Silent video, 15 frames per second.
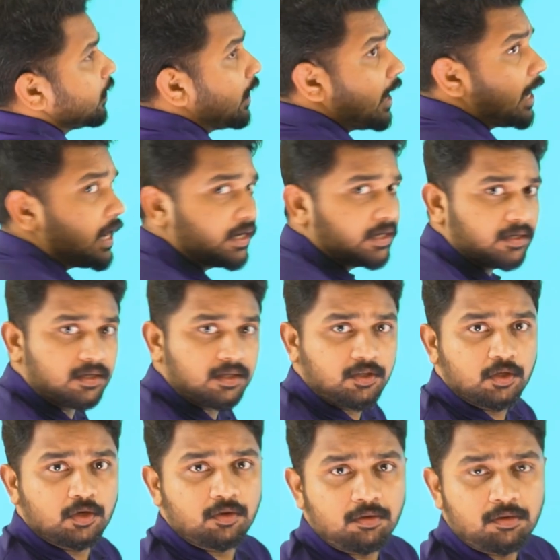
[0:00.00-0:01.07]
And
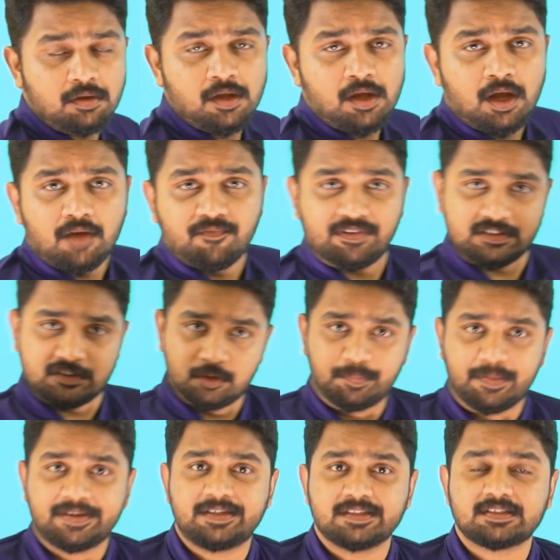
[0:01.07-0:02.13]
first
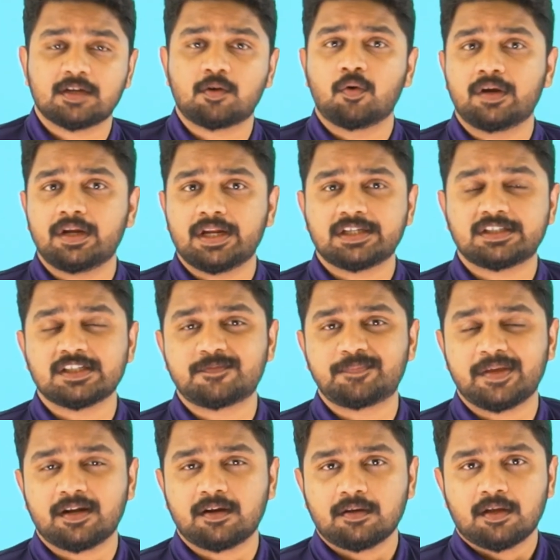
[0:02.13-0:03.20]
part is a coordination
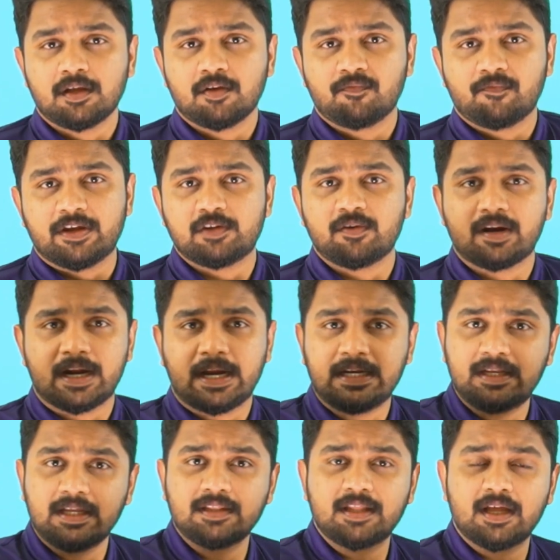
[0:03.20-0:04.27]
sphere. When you are
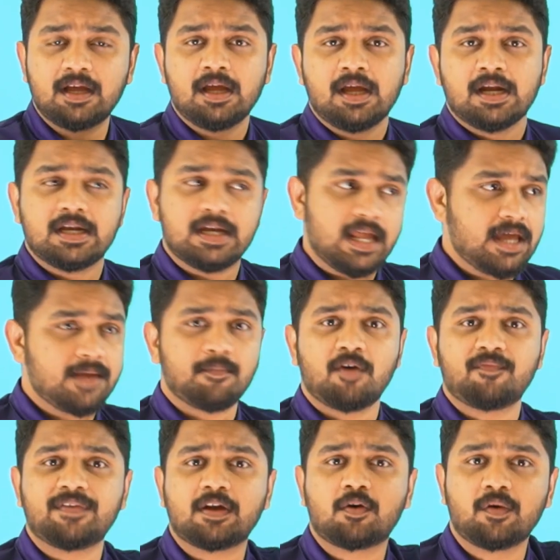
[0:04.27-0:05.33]
writing the name of
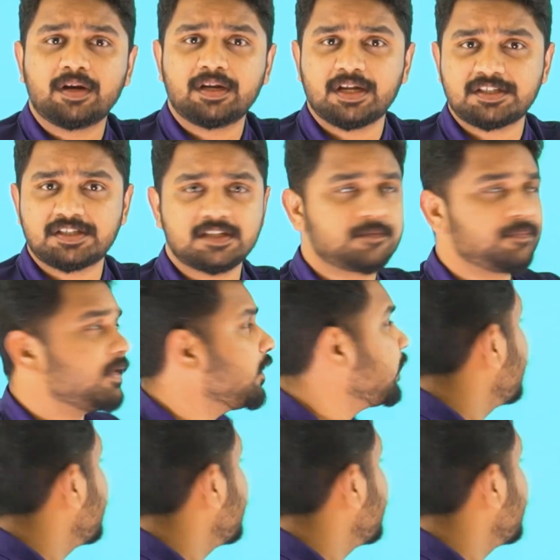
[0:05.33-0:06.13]
a coordination sphere,